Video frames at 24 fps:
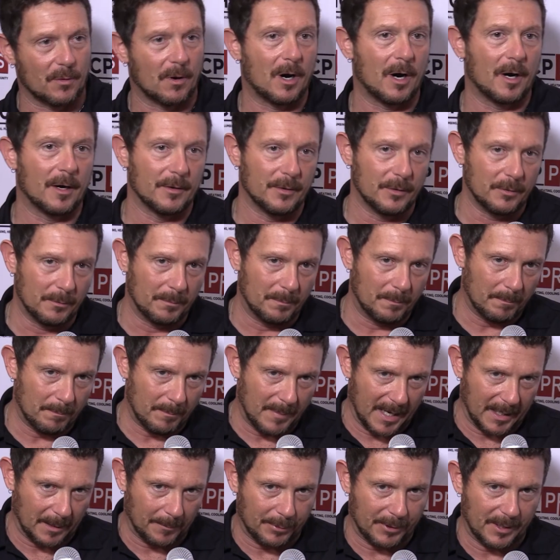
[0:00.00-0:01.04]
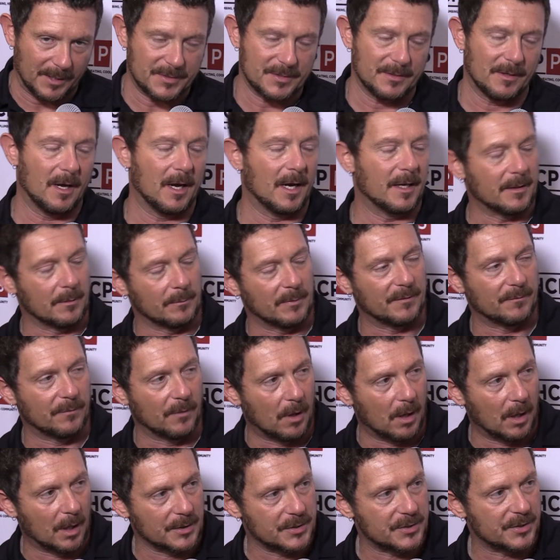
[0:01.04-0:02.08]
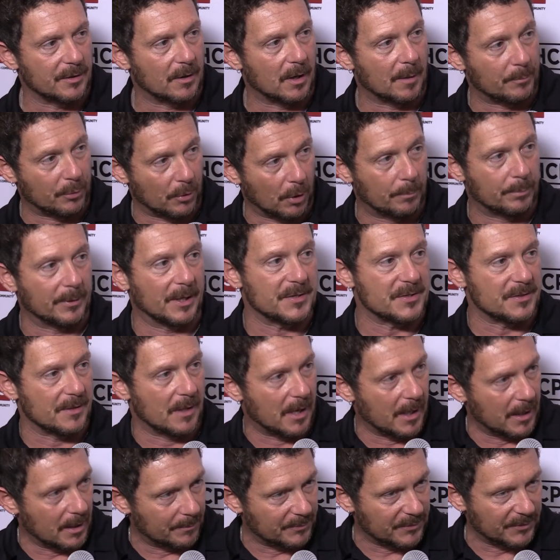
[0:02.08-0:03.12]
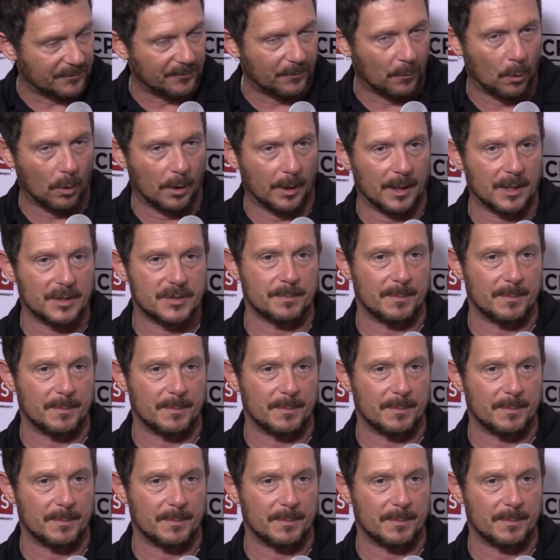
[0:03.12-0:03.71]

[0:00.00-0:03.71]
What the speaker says: our new MegaPress line that we've launched and our ProPress line up to 4-inch,